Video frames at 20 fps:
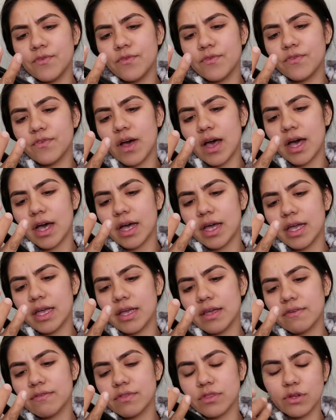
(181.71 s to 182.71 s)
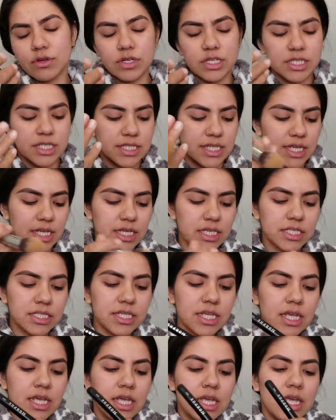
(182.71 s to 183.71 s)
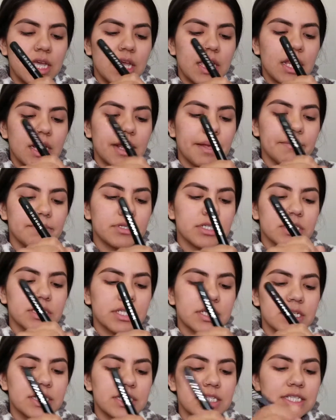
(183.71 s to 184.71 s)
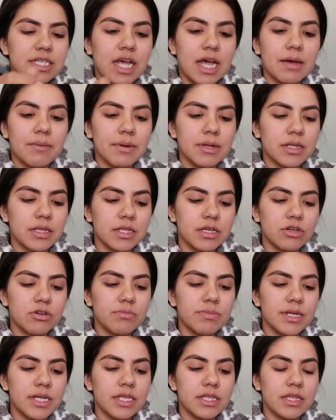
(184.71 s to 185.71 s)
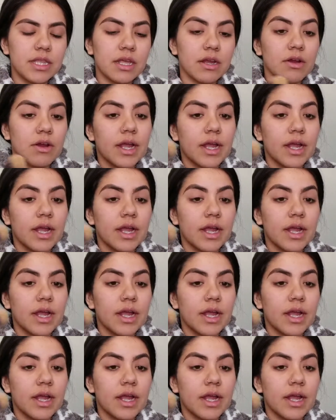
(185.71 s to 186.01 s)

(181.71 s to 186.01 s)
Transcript: M536. And I'm just going to dab a little bit in there.